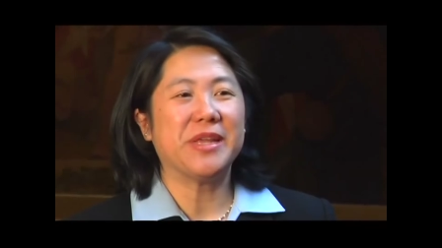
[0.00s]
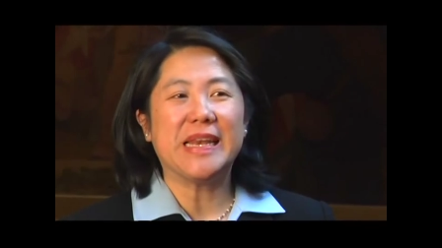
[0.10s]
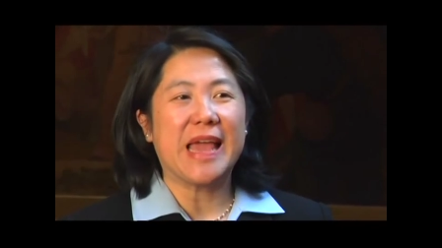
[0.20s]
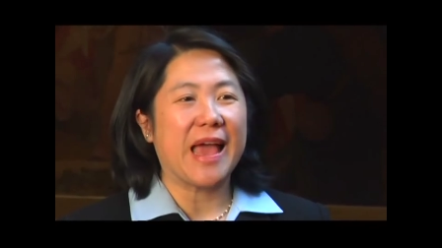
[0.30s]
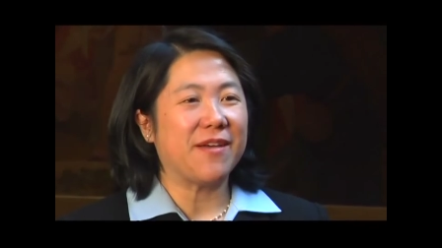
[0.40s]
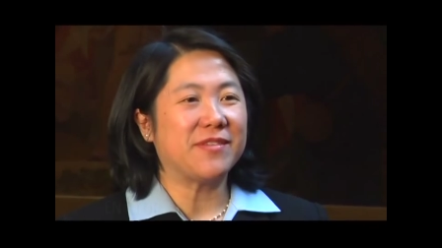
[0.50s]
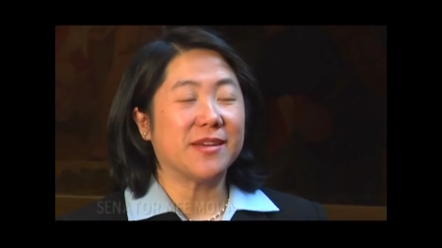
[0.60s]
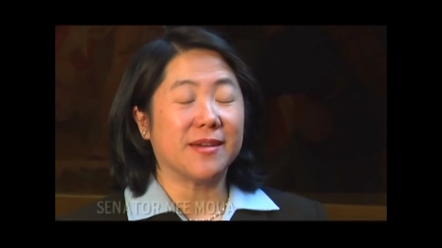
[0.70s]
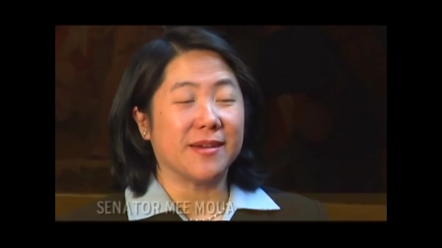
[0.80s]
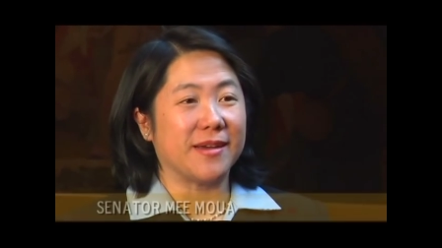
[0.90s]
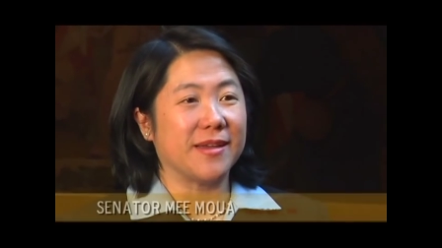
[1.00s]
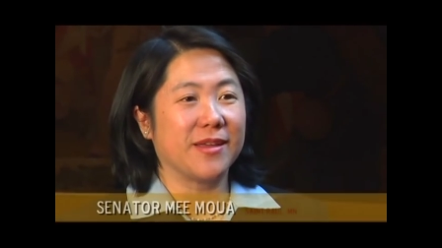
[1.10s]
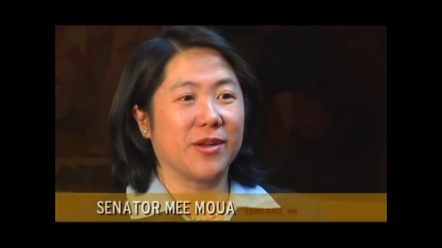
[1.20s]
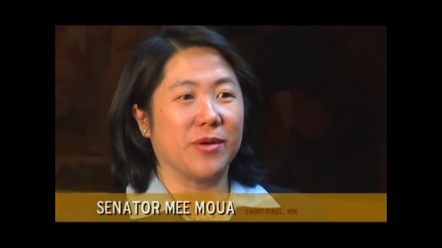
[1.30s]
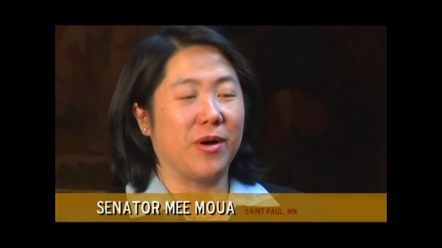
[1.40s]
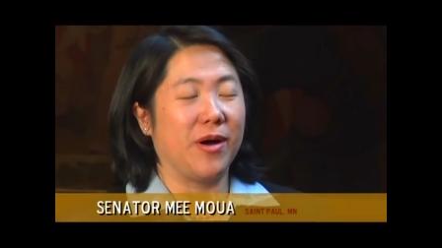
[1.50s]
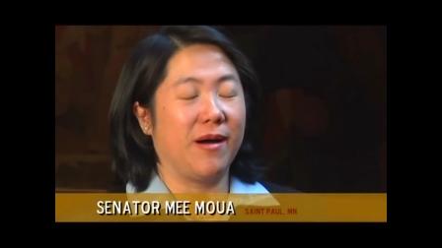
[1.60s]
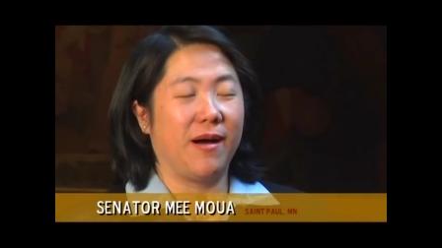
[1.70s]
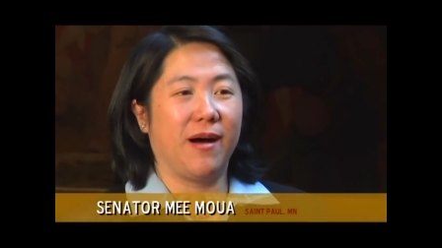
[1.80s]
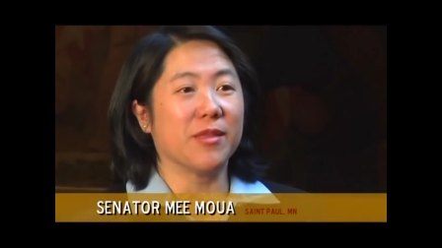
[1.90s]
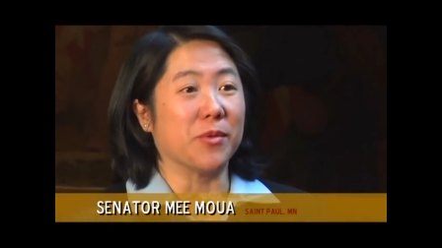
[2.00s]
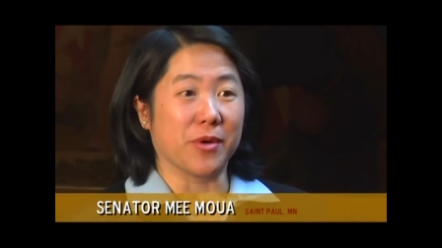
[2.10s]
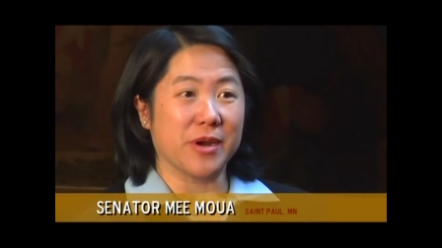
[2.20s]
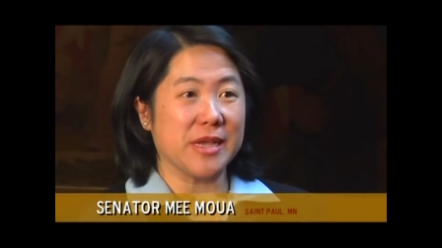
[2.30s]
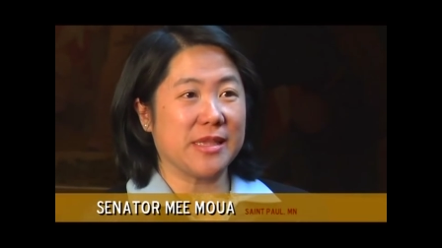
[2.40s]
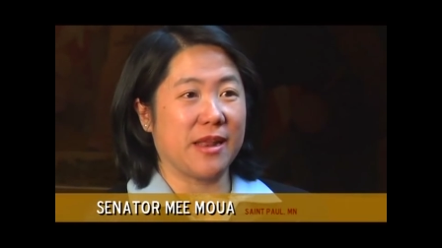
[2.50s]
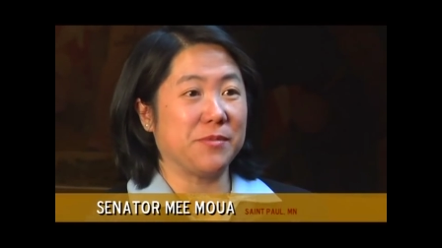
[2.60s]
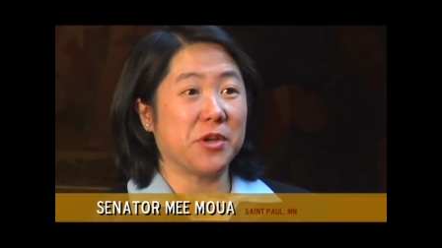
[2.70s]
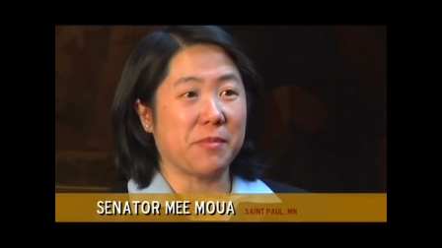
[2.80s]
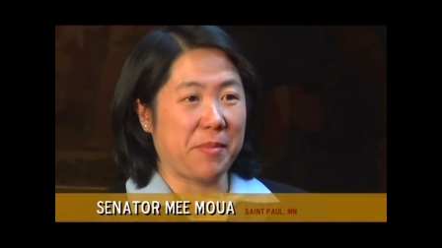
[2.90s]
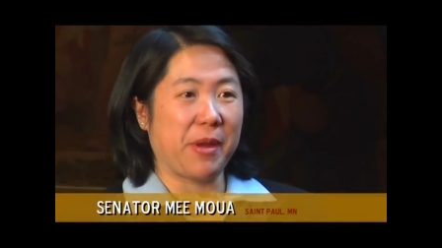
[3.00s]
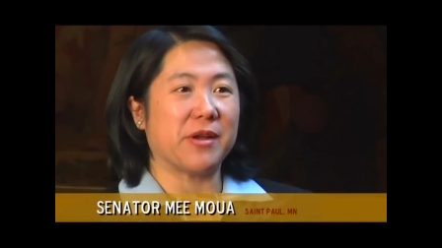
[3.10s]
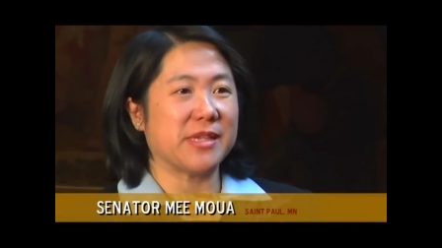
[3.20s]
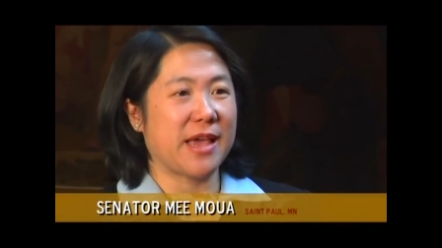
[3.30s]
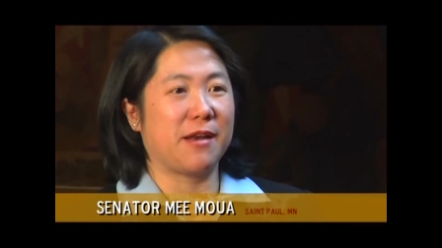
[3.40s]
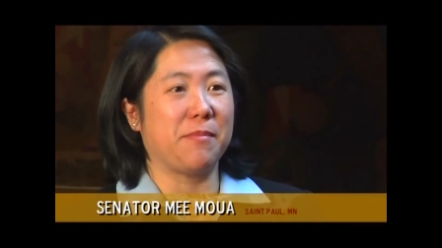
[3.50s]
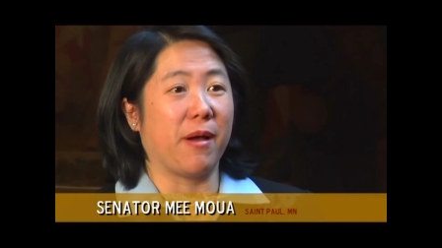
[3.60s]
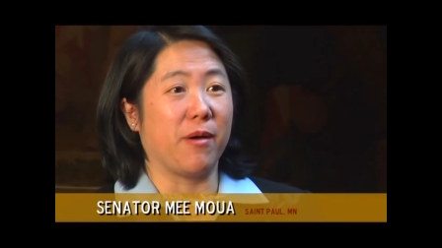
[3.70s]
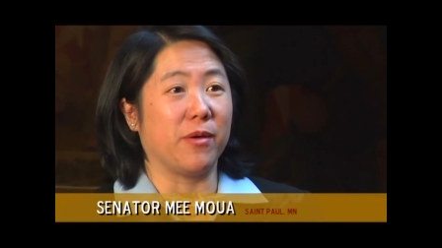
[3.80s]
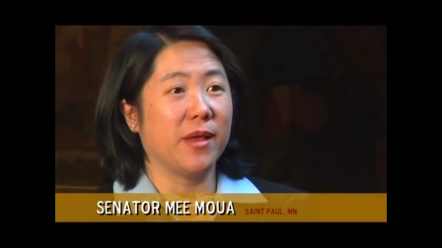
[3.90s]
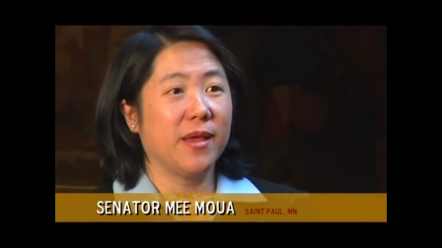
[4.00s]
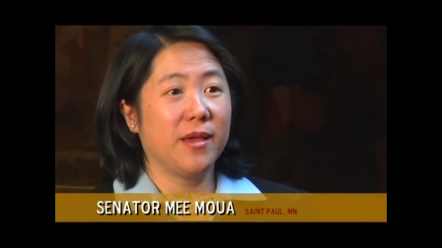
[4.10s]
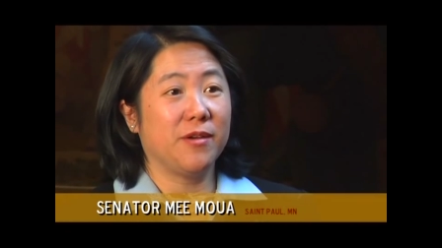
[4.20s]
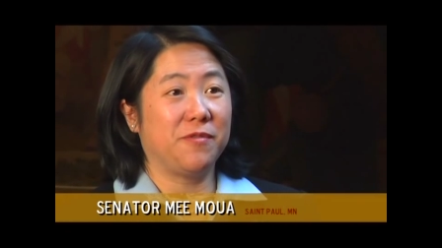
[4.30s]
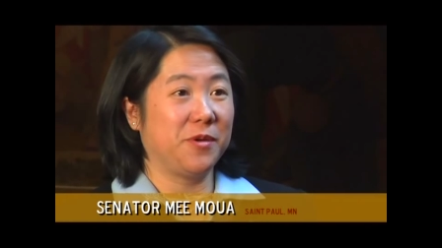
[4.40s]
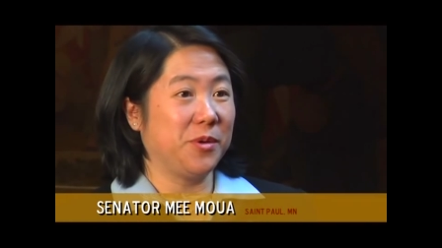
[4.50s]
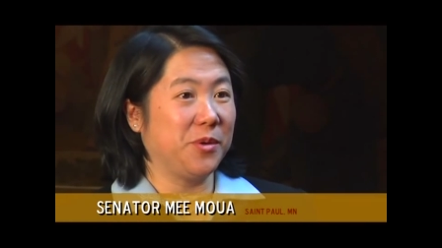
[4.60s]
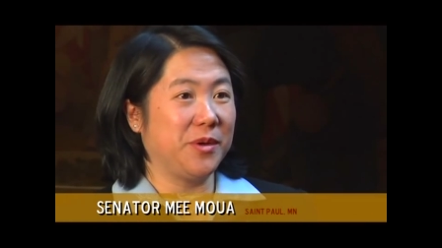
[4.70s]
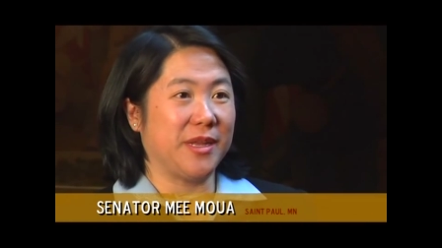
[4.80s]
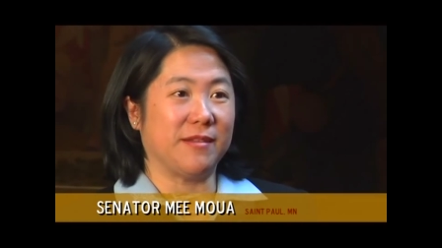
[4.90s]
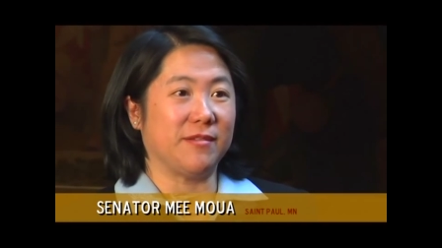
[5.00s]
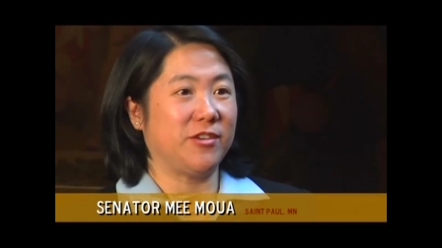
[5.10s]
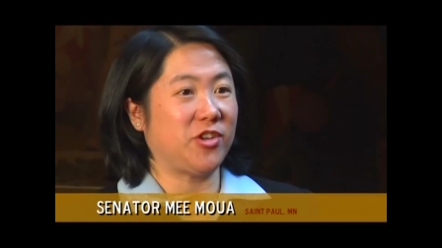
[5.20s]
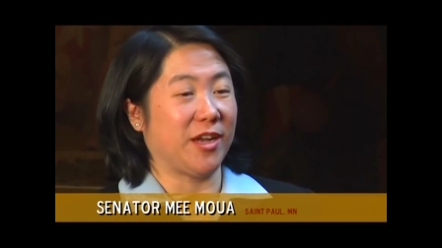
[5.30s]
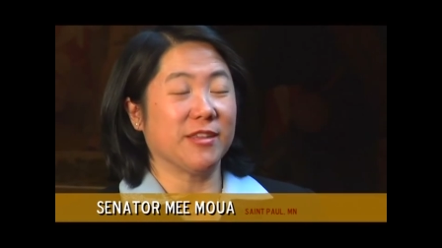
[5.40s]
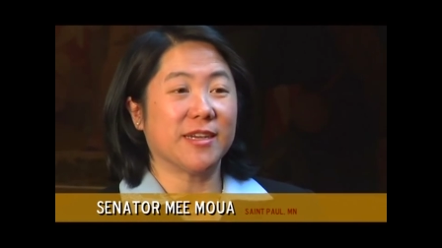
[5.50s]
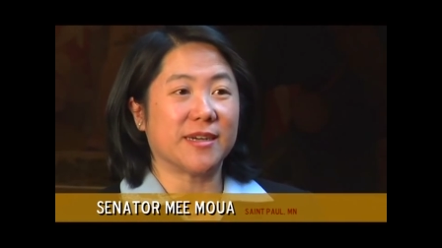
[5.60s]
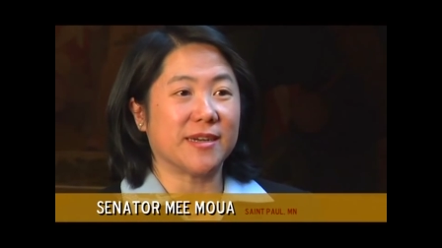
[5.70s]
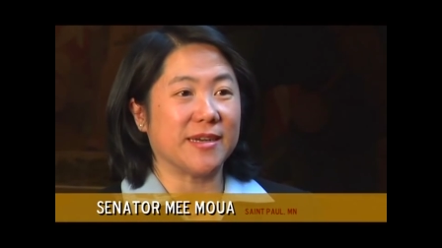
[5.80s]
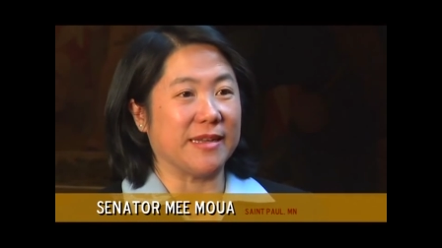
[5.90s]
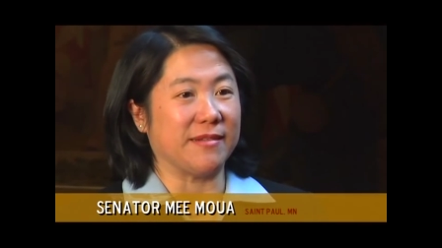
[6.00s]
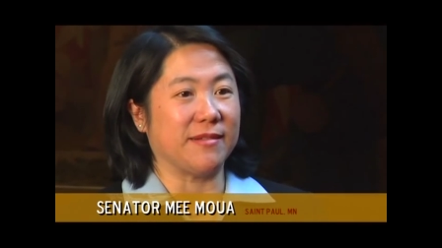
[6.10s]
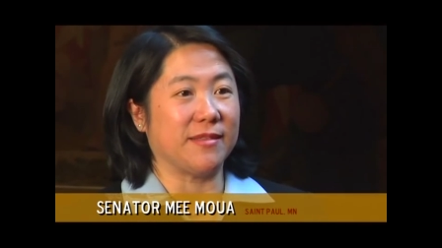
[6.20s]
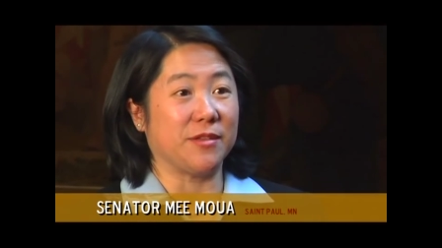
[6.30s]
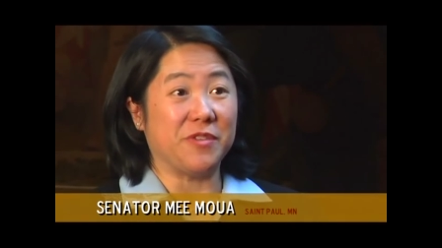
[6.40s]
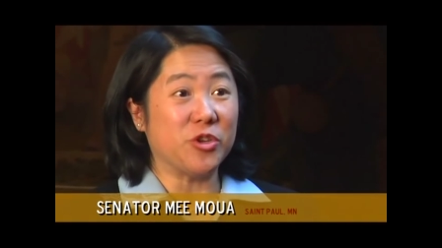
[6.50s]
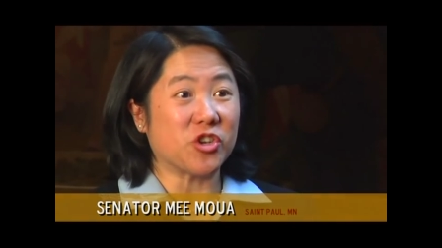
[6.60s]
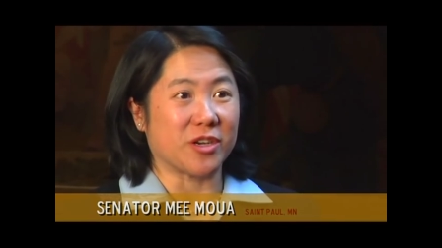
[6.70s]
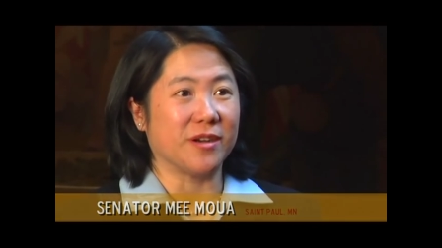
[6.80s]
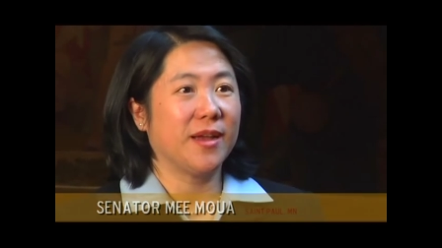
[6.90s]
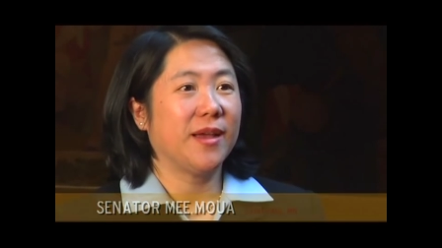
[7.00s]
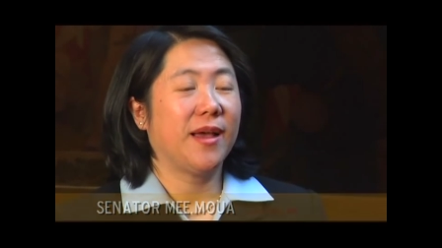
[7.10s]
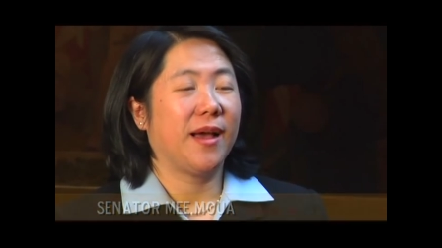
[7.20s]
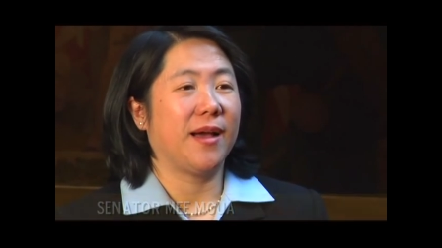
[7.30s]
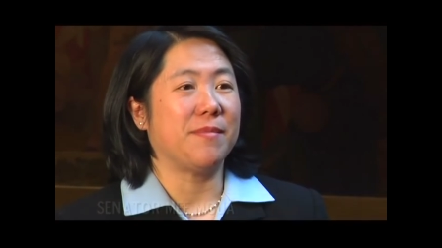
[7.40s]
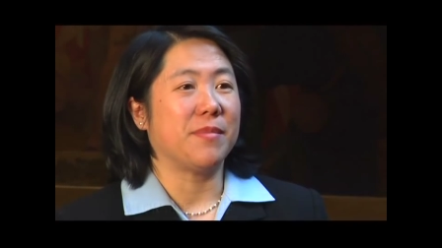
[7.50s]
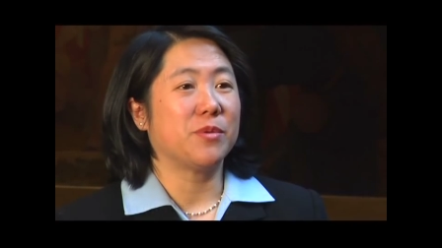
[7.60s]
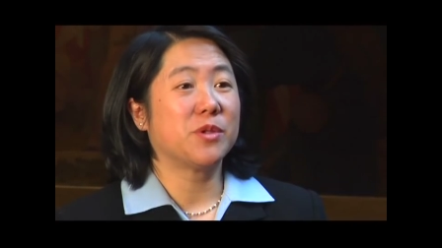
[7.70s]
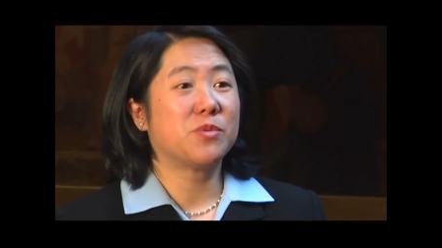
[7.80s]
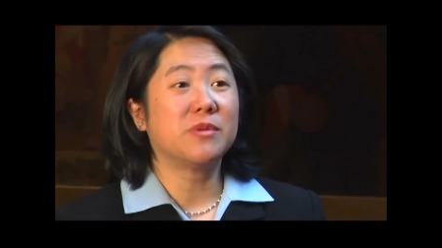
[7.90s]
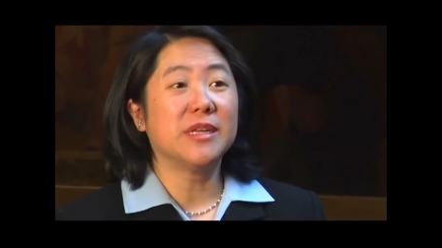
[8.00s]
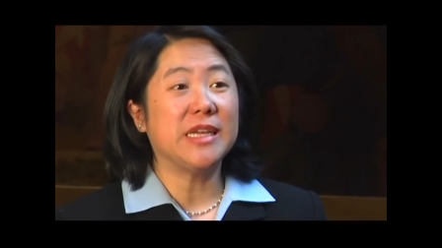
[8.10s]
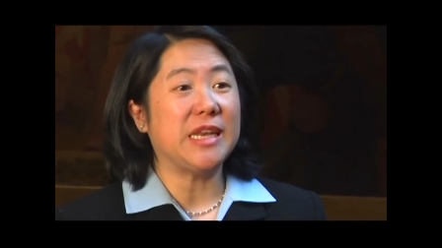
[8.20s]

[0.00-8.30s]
We didn't have to, you know, all the worries that I'm sure my parents had about food and shelter and the future. Um, it was really